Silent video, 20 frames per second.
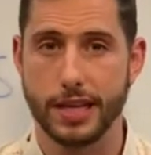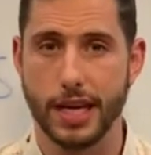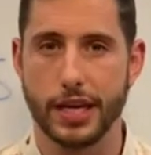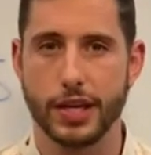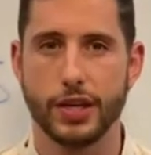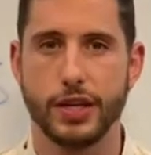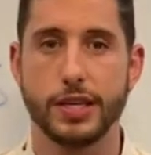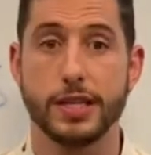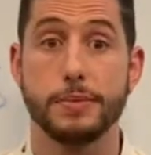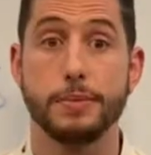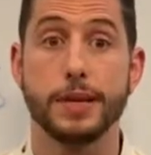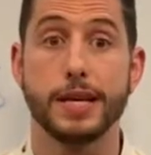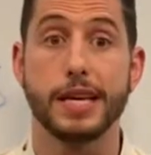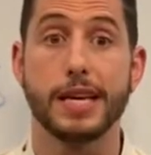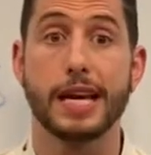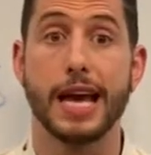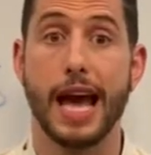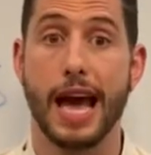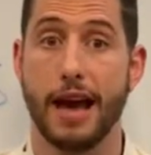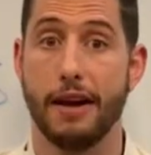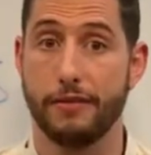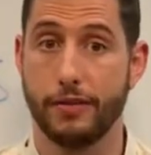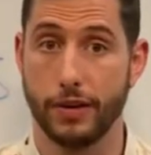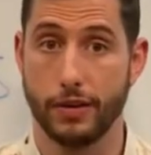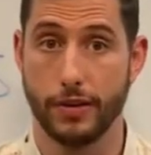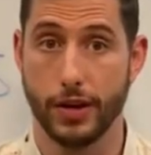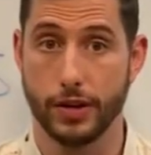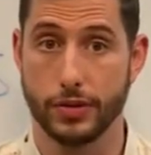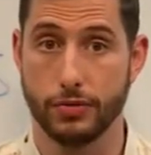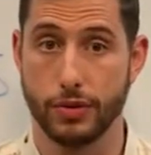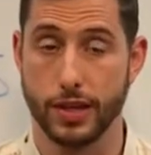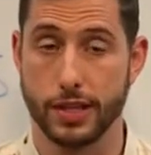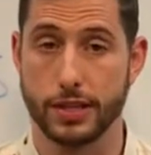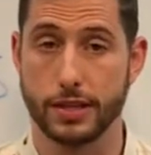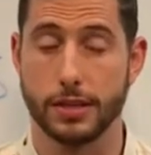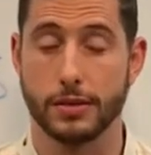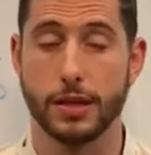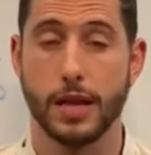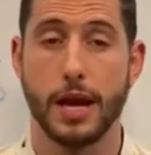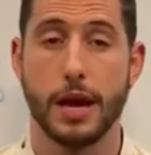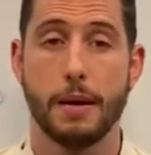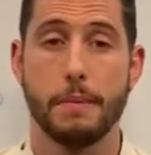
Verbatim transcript: and you need to be careful of those risks